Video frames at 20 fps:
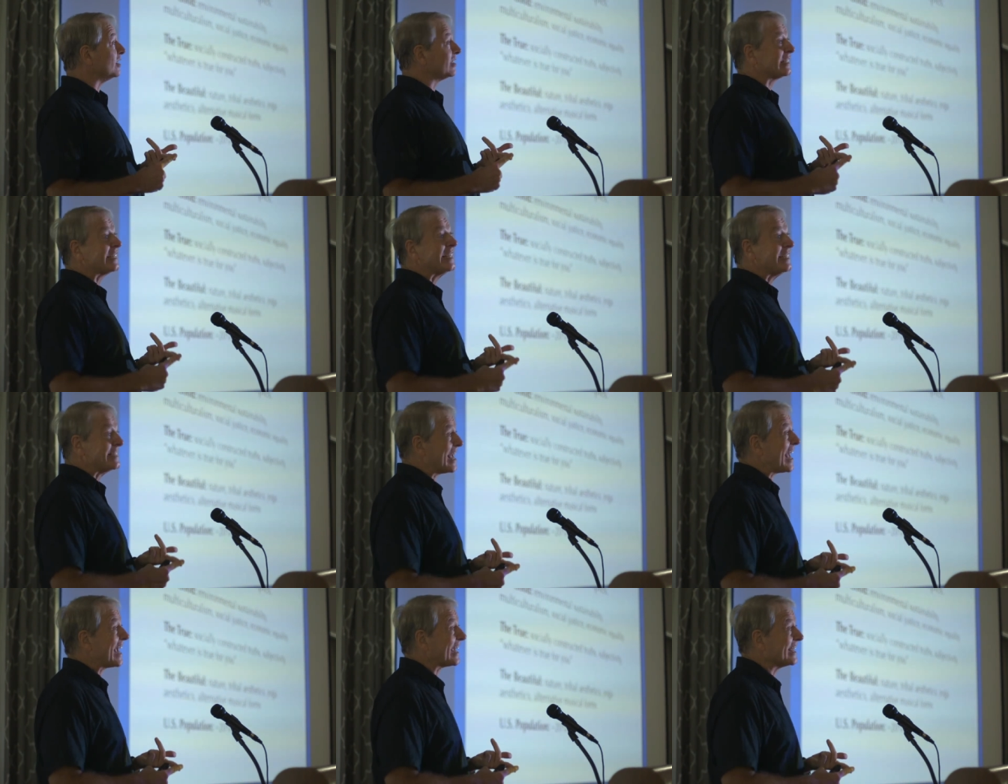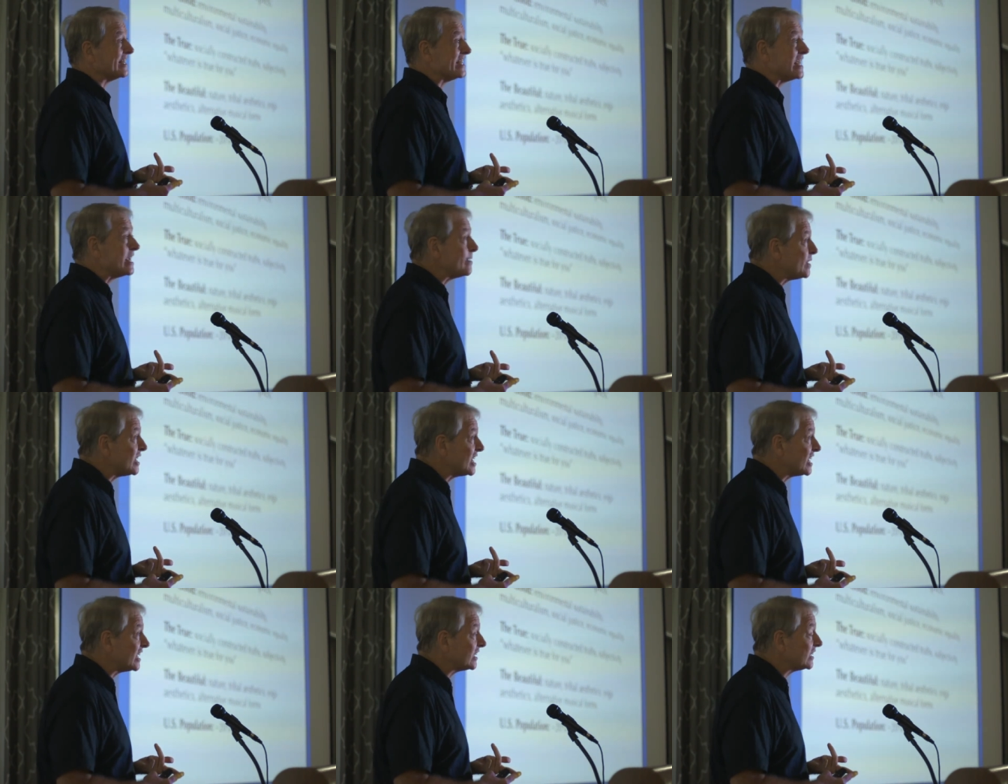elite
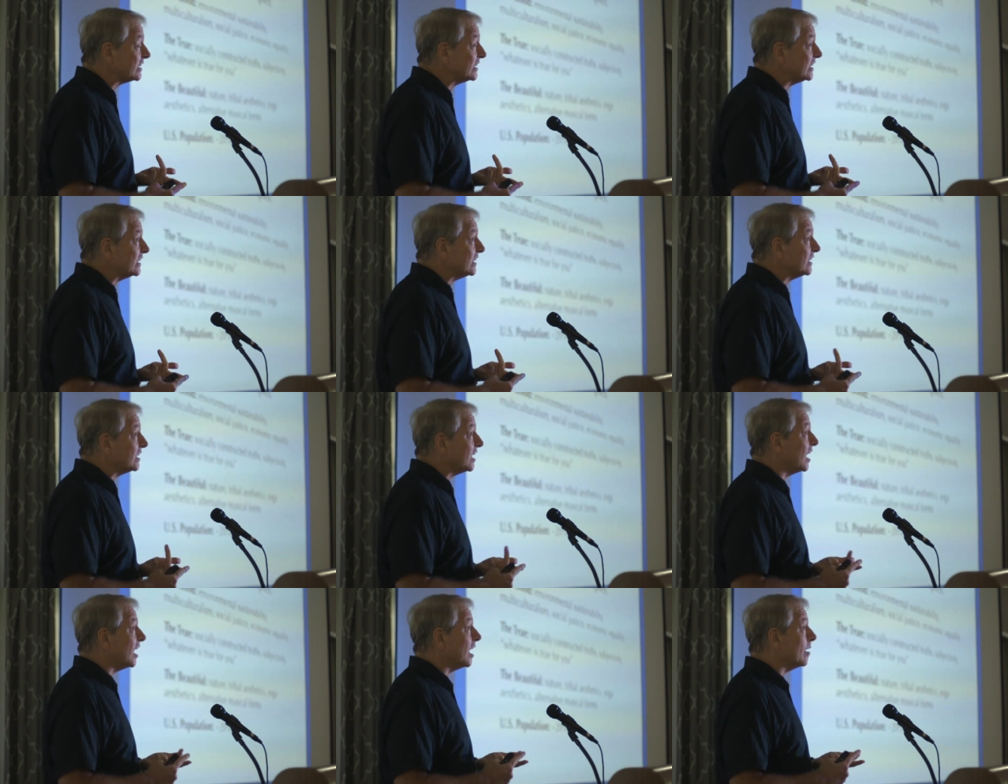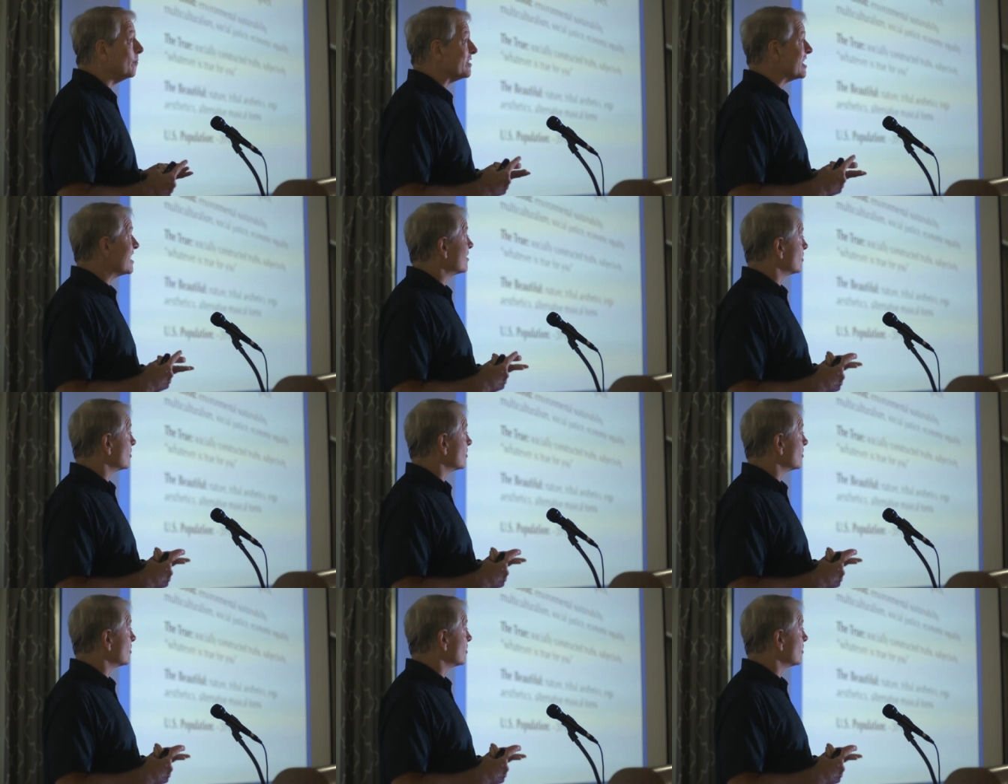academia, um, the